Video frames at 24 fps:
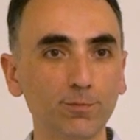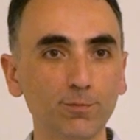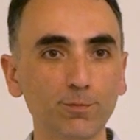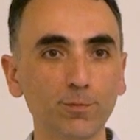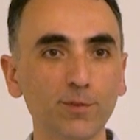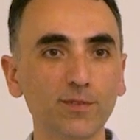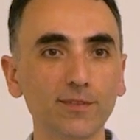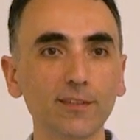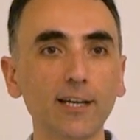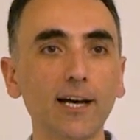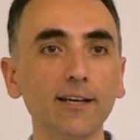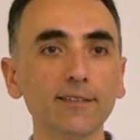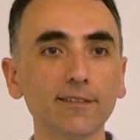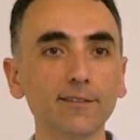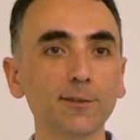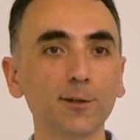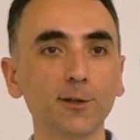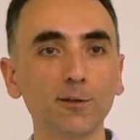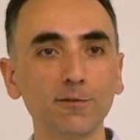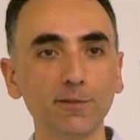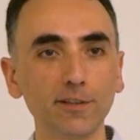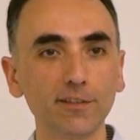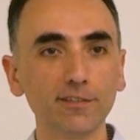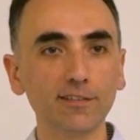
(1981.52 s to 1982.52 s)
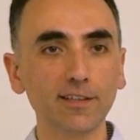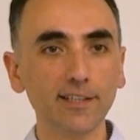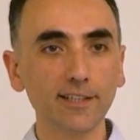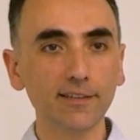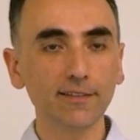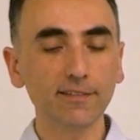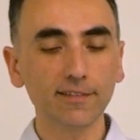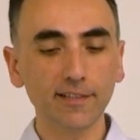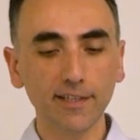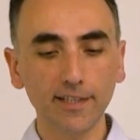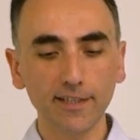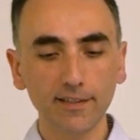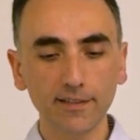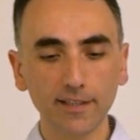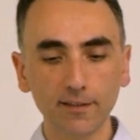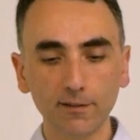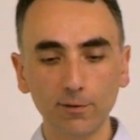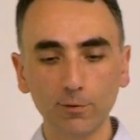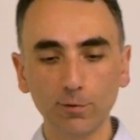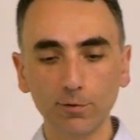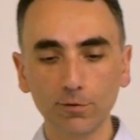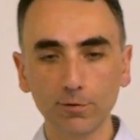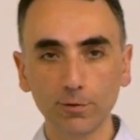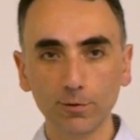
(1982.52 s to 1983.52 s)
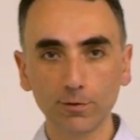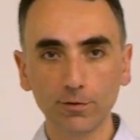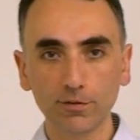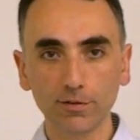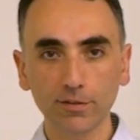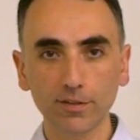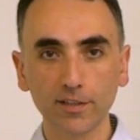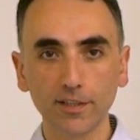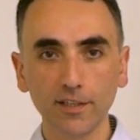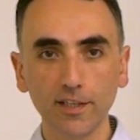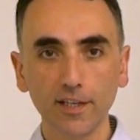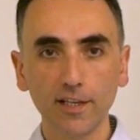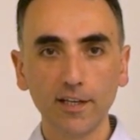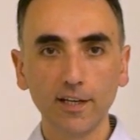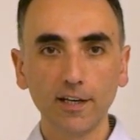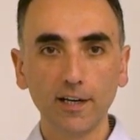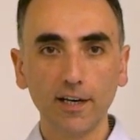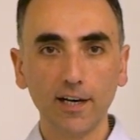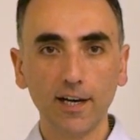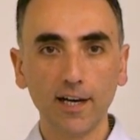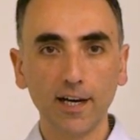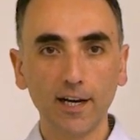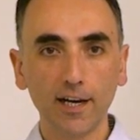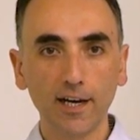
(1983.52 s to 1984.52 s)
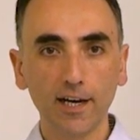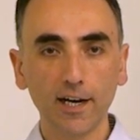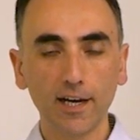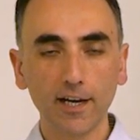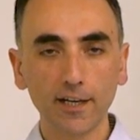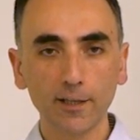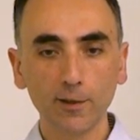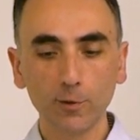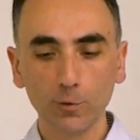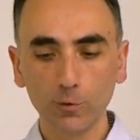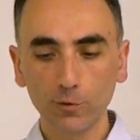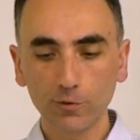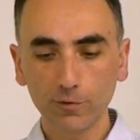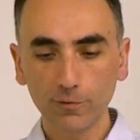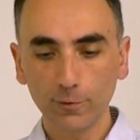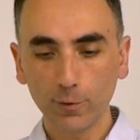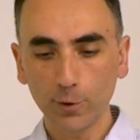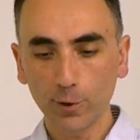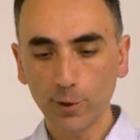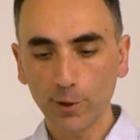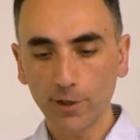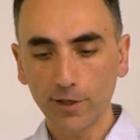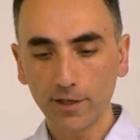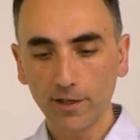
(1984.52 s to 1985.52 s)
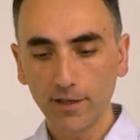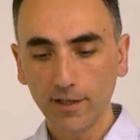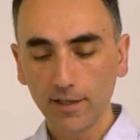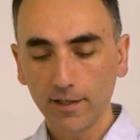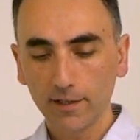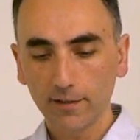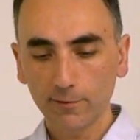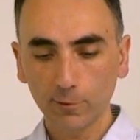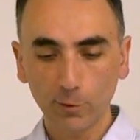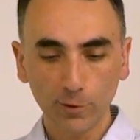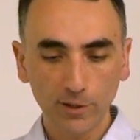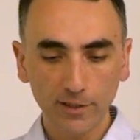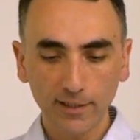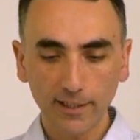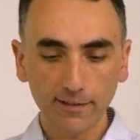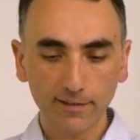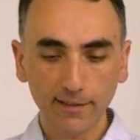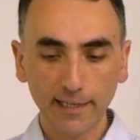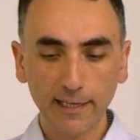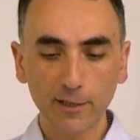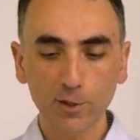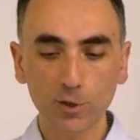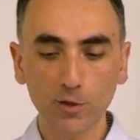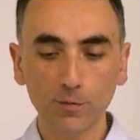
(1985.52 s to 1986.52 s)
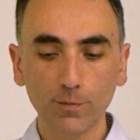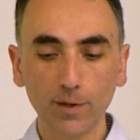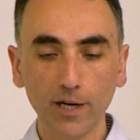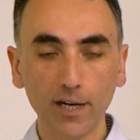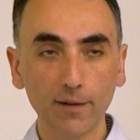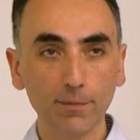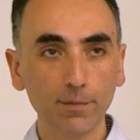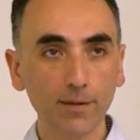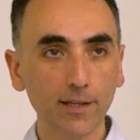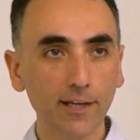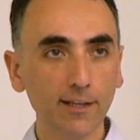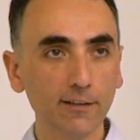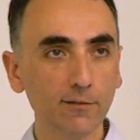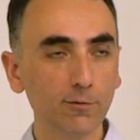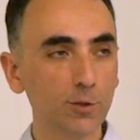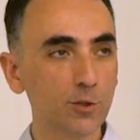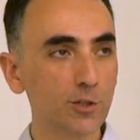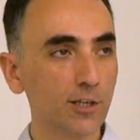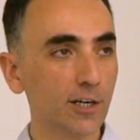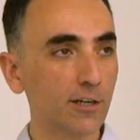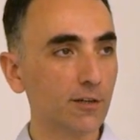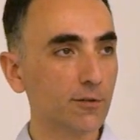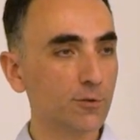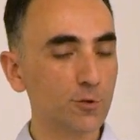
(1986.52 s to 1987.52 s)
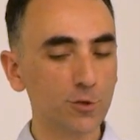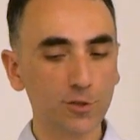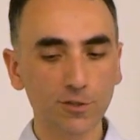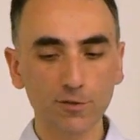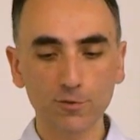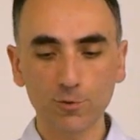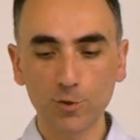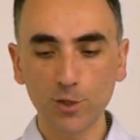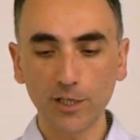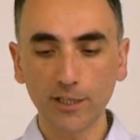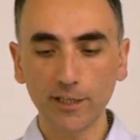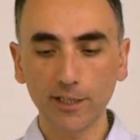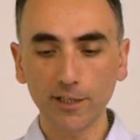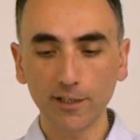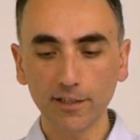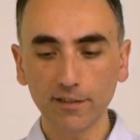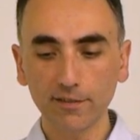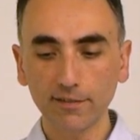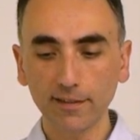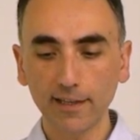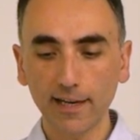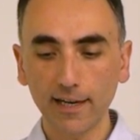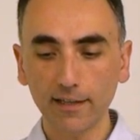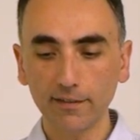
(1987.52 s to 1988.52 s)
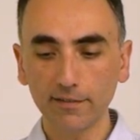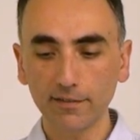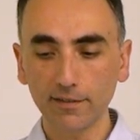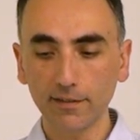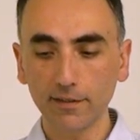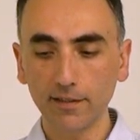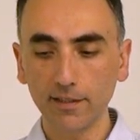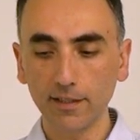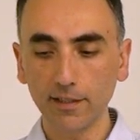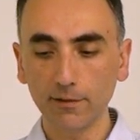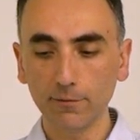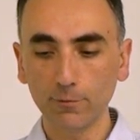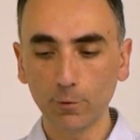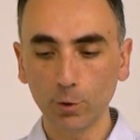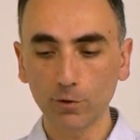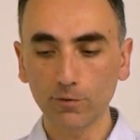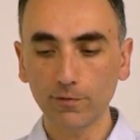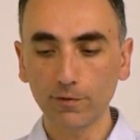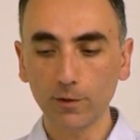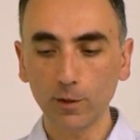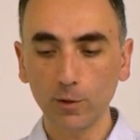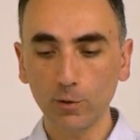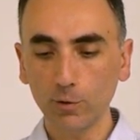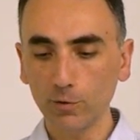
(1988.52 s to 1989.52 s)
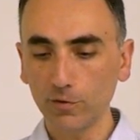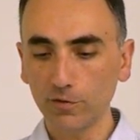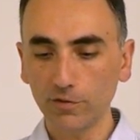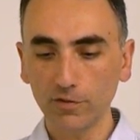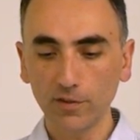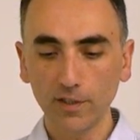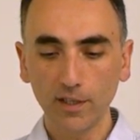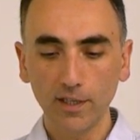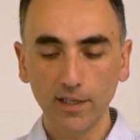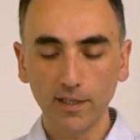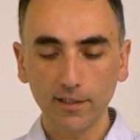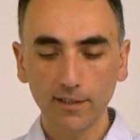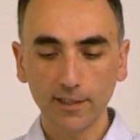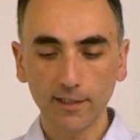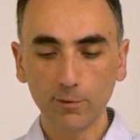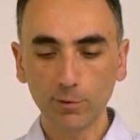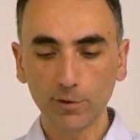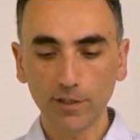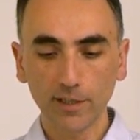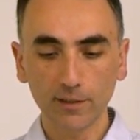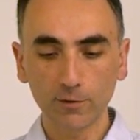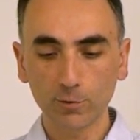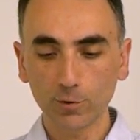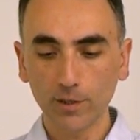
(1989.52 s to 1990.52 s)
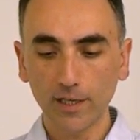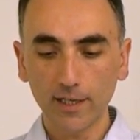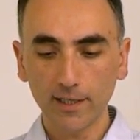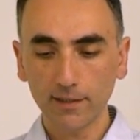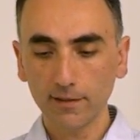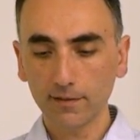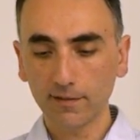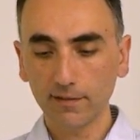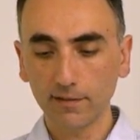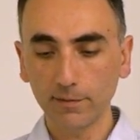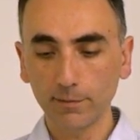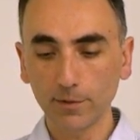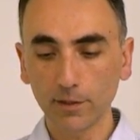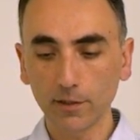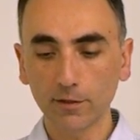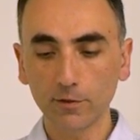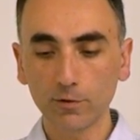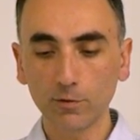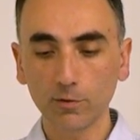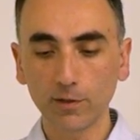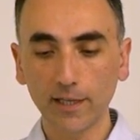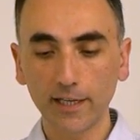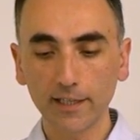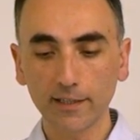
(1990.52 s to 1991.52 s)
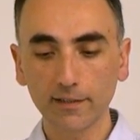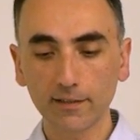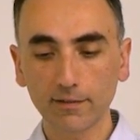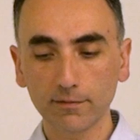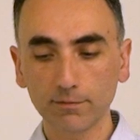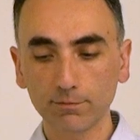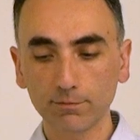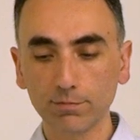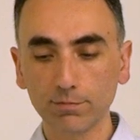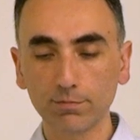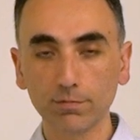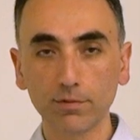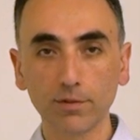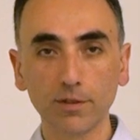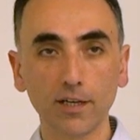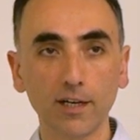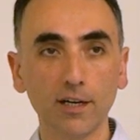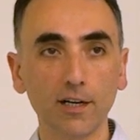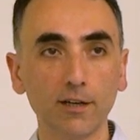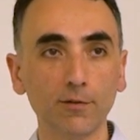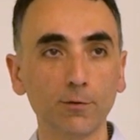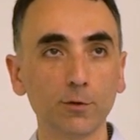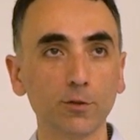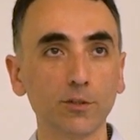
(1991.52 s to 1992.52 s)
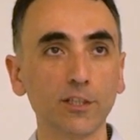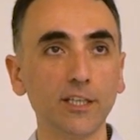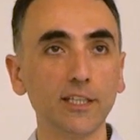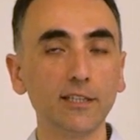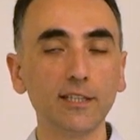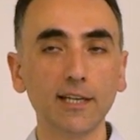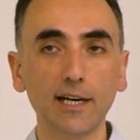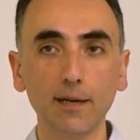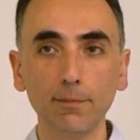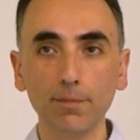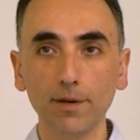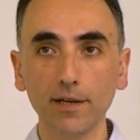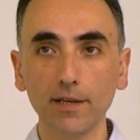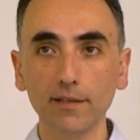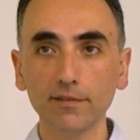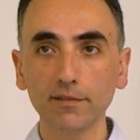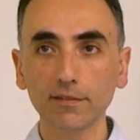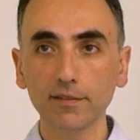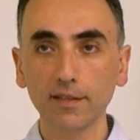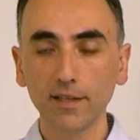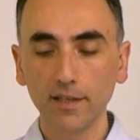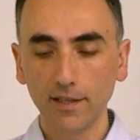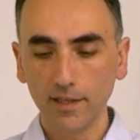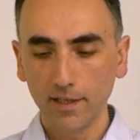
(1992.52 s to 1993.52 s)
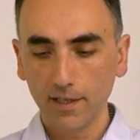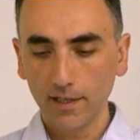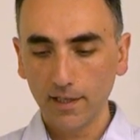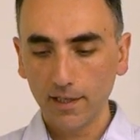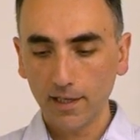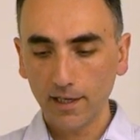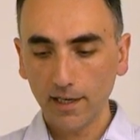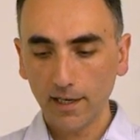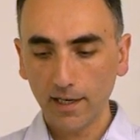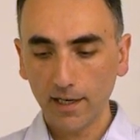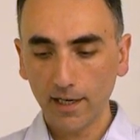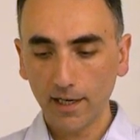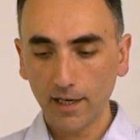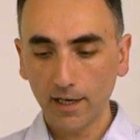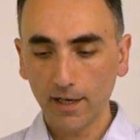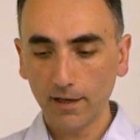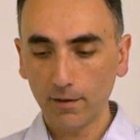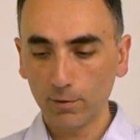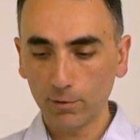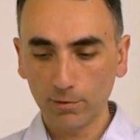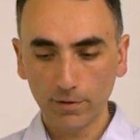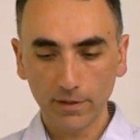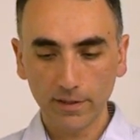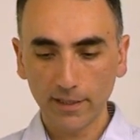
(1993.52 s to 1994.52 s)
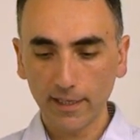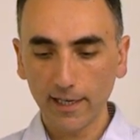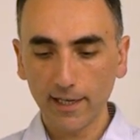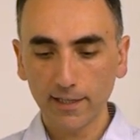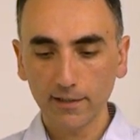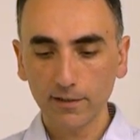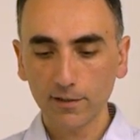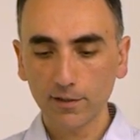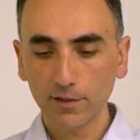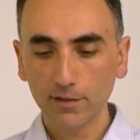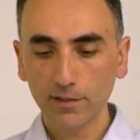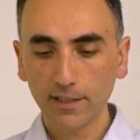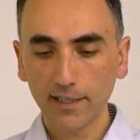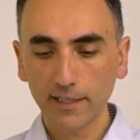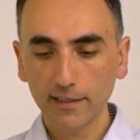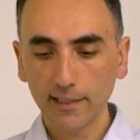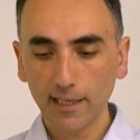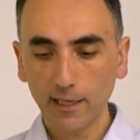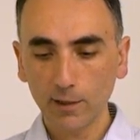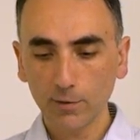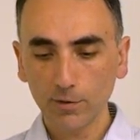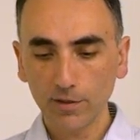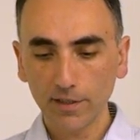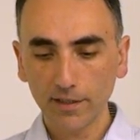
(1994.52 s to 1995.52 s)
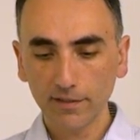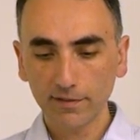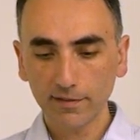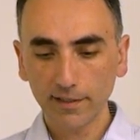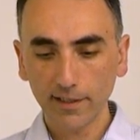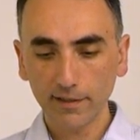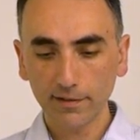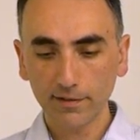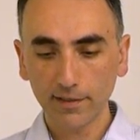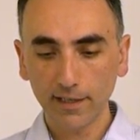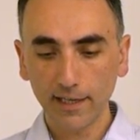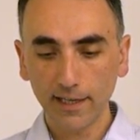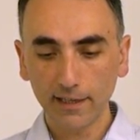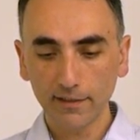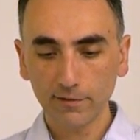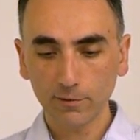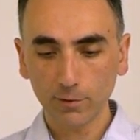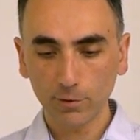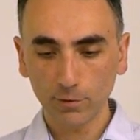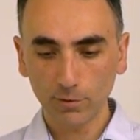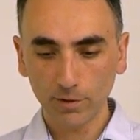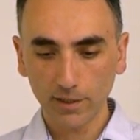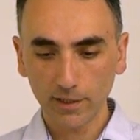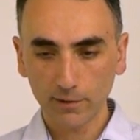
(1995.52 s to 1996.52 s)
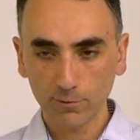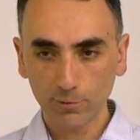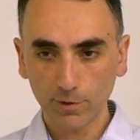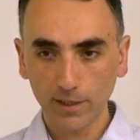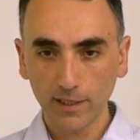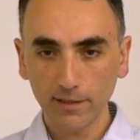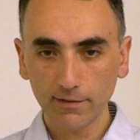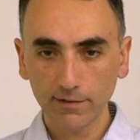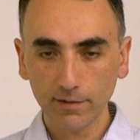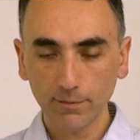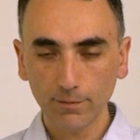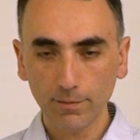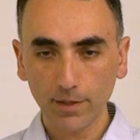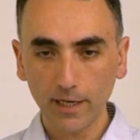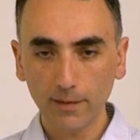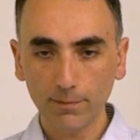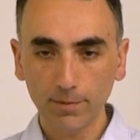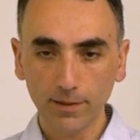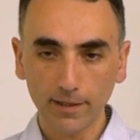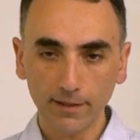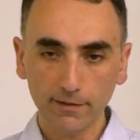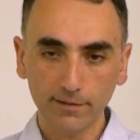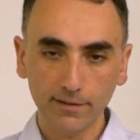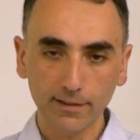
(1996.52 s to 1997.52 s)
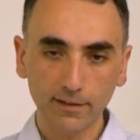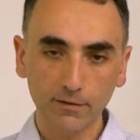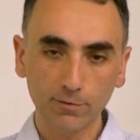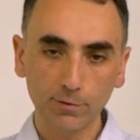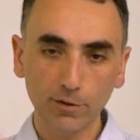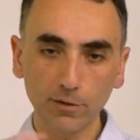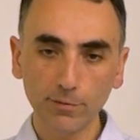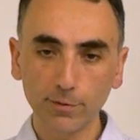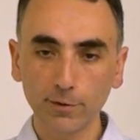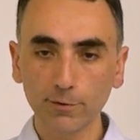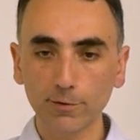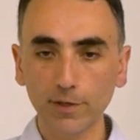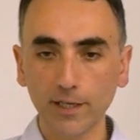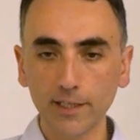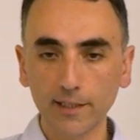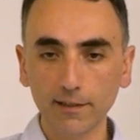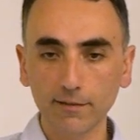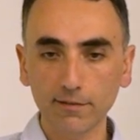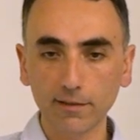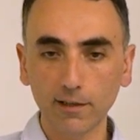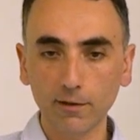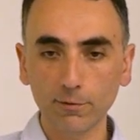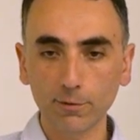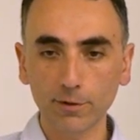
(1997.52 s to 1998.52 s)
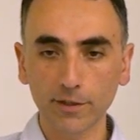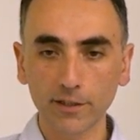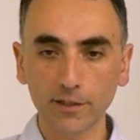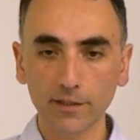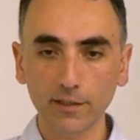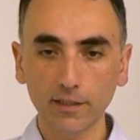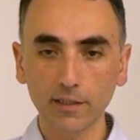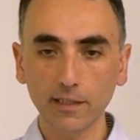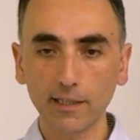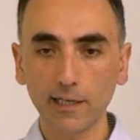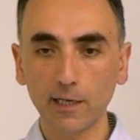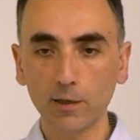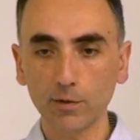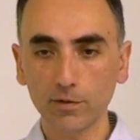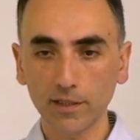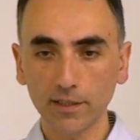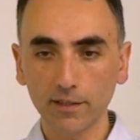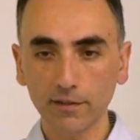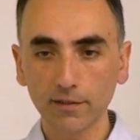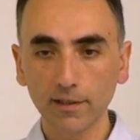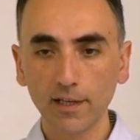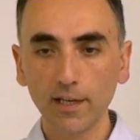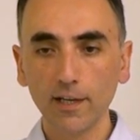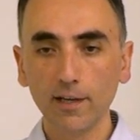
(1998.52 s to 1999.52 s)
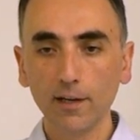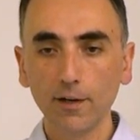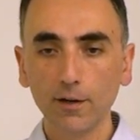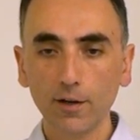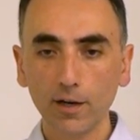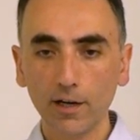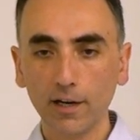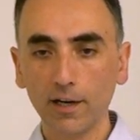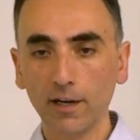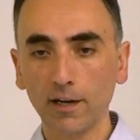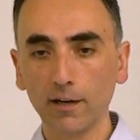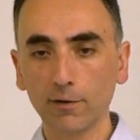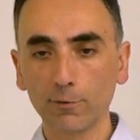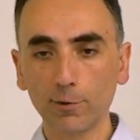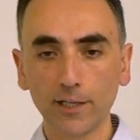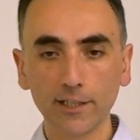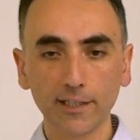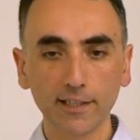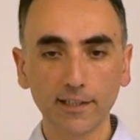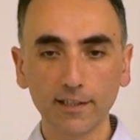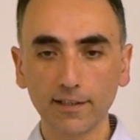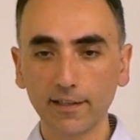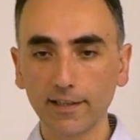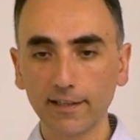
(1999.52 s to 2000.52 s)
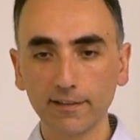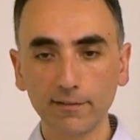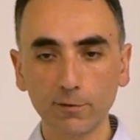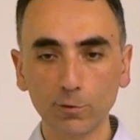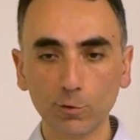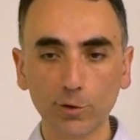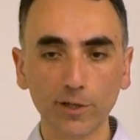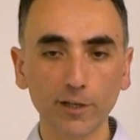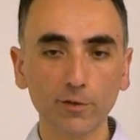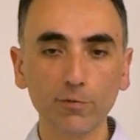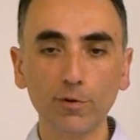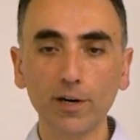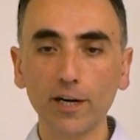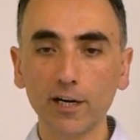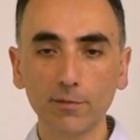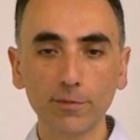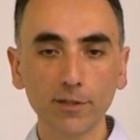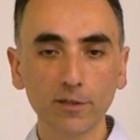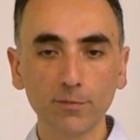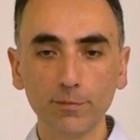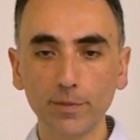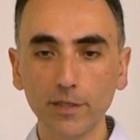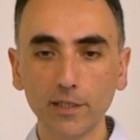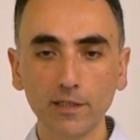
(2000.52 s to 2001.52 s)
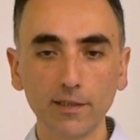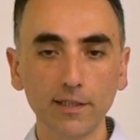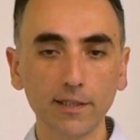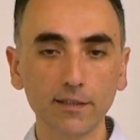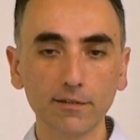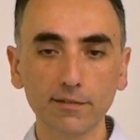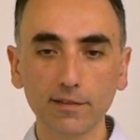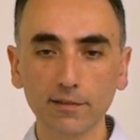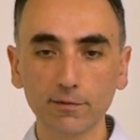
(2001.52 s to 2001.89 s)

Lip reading: SaaS service, let's say, that you could use for, so it has Azure pipelines, which are just generic CI/CD workflows that you can run, similar to like what GitHub has. Or any other like nowadays has. So you can run some pipelines that will be running somewhere in the cloud and running against your requirement, building